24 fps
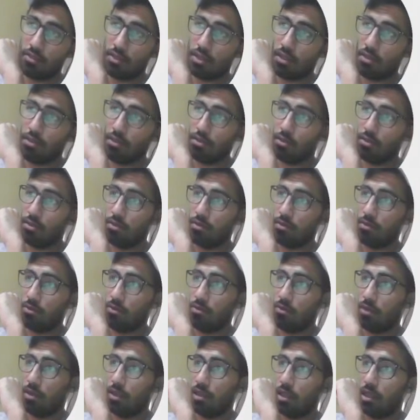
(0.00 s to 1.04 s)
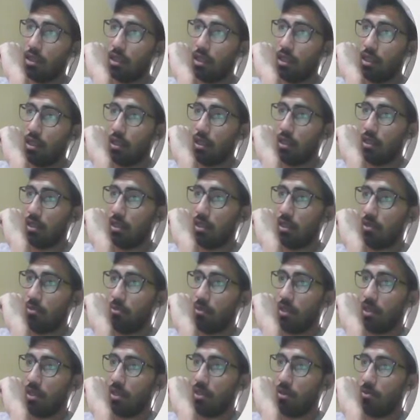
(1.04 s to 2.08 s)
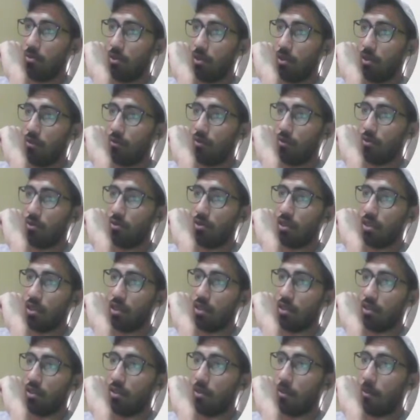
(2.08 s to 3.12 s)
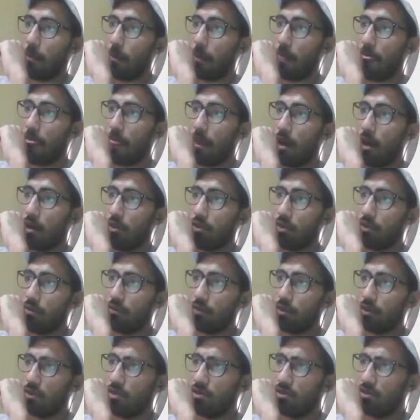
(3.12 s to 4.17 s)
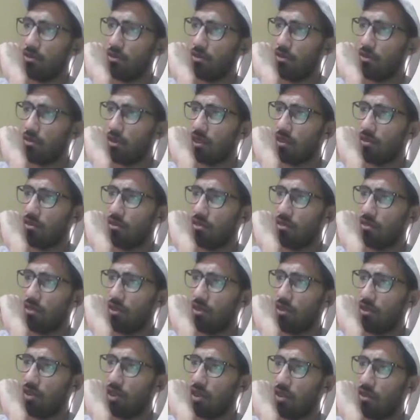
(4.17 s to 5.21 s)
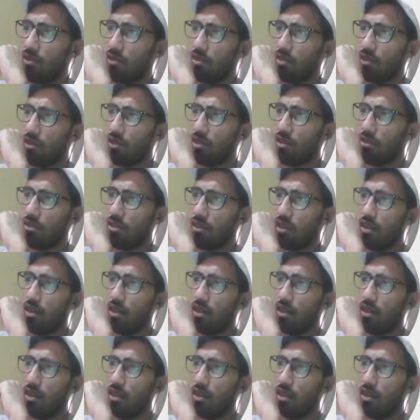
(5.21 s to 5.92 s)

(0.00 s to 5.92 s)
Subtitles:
Okay, so these many number of rows are there, out of which you can see all are not learned,